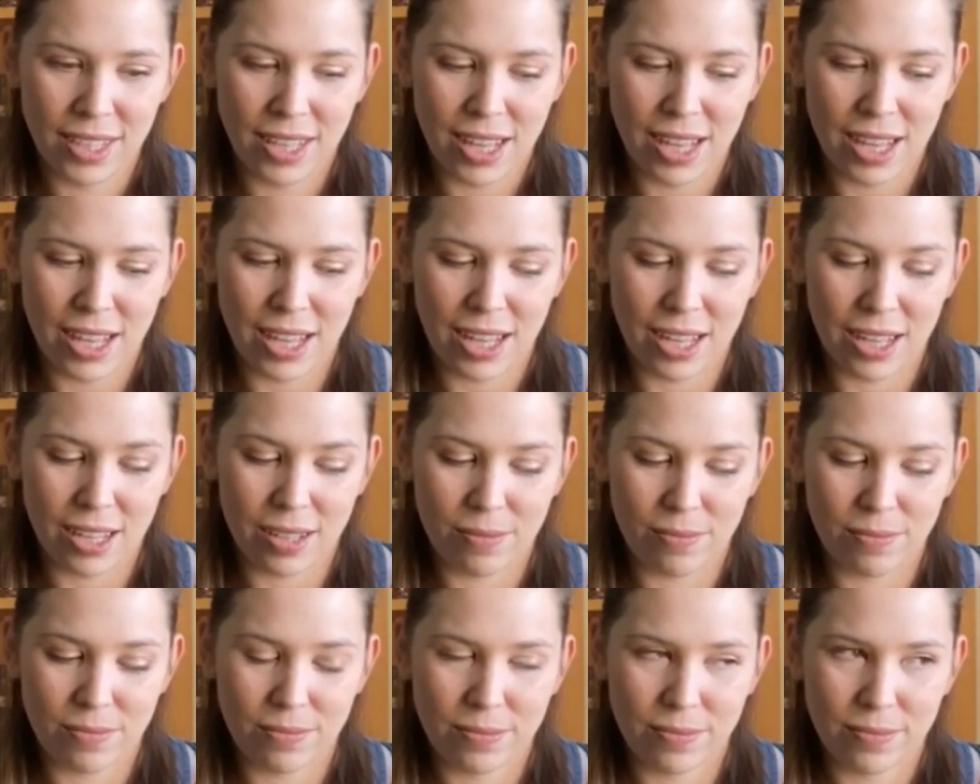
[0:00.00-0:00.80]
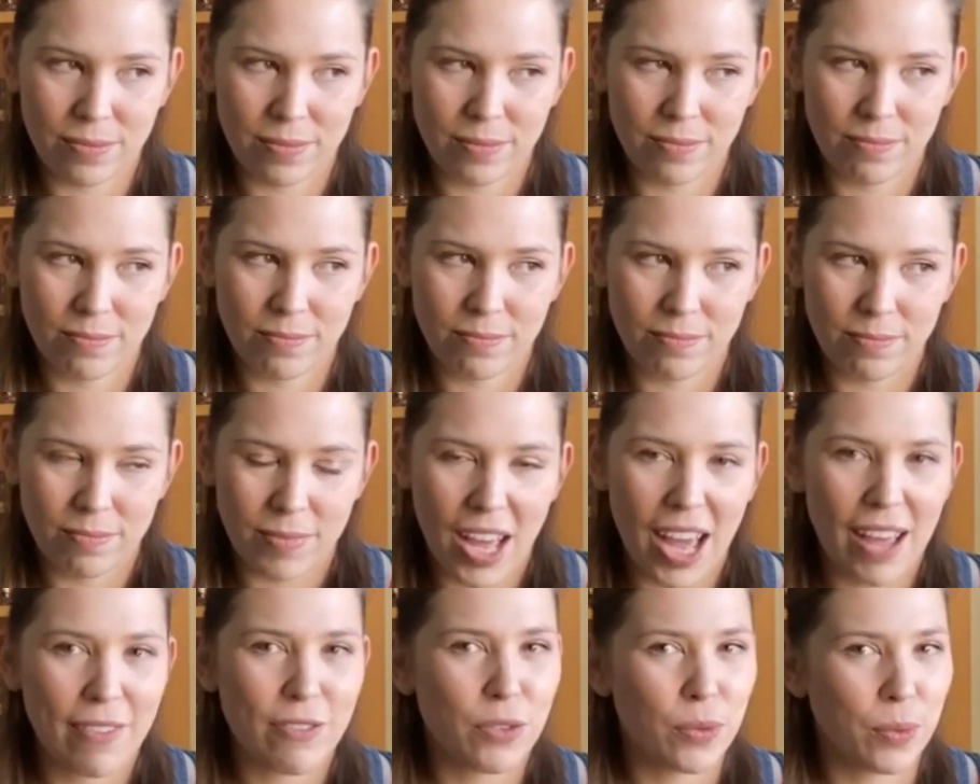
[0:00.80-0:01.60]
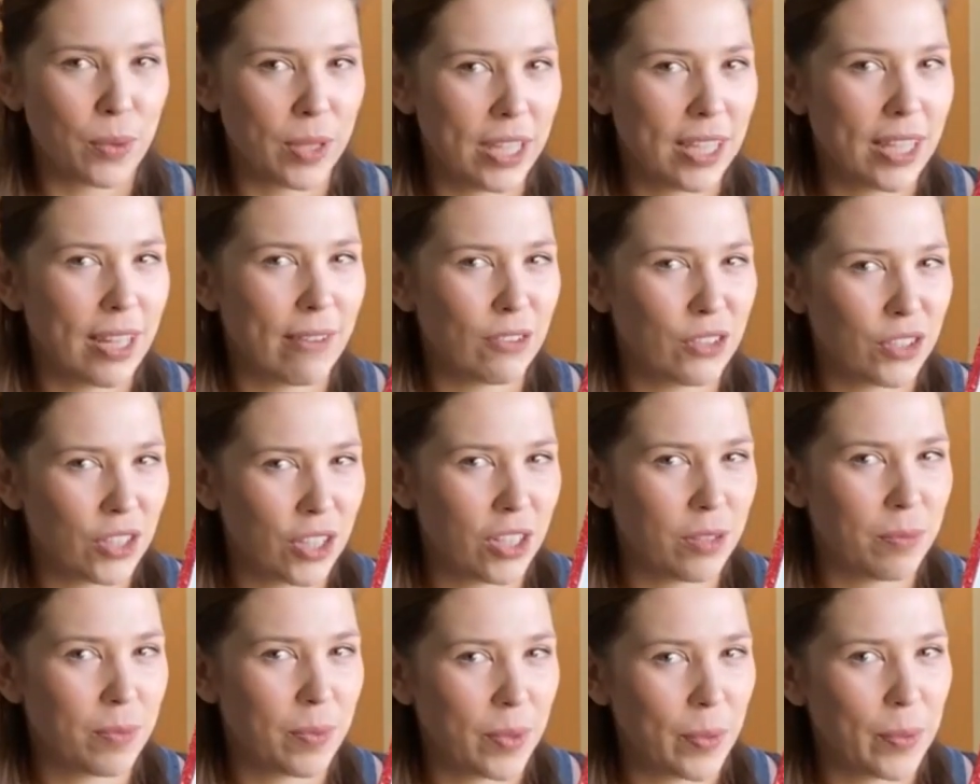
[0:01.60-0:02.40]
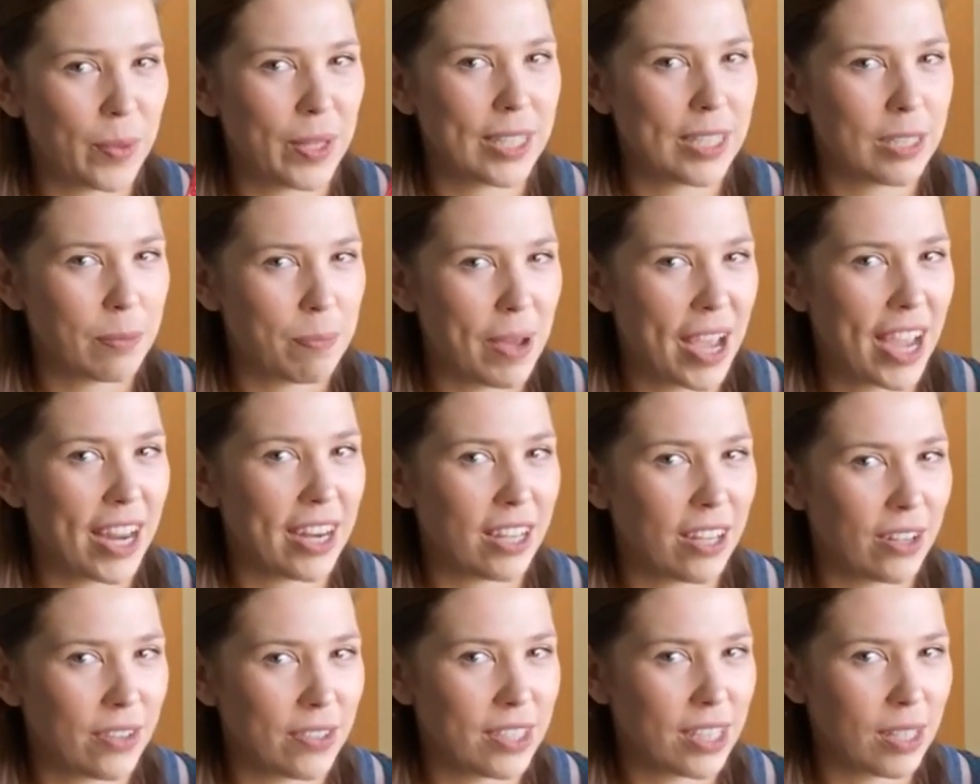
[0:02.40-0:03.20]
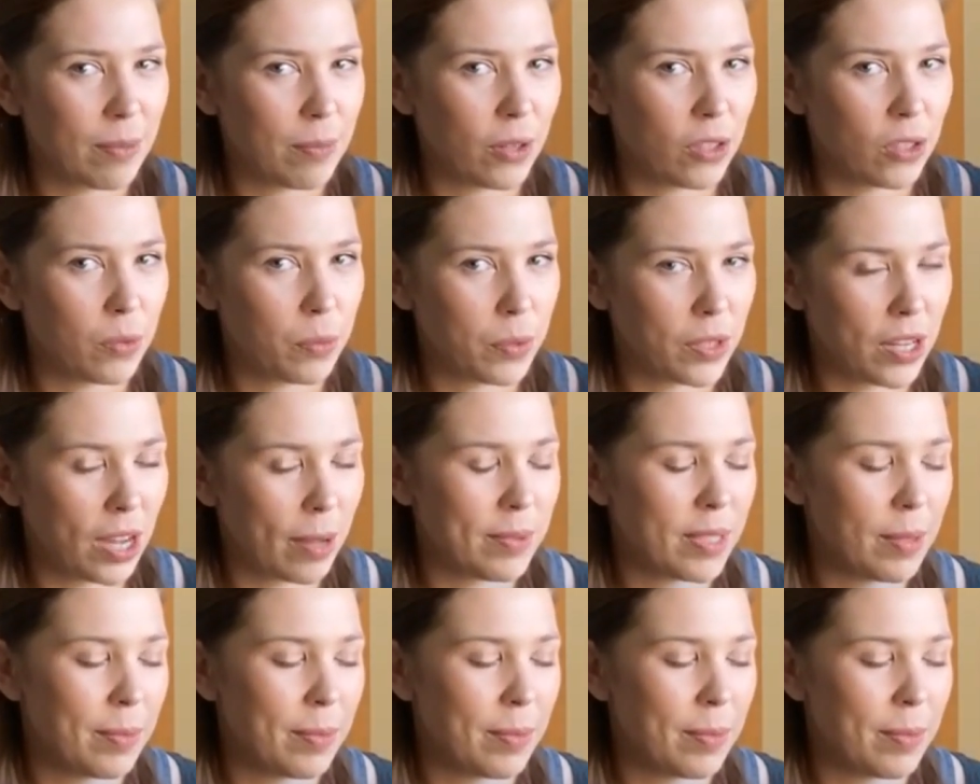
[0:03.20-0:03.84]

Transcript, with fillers: Um, I have to really love a show to be willing to pay to go and see it multiple times.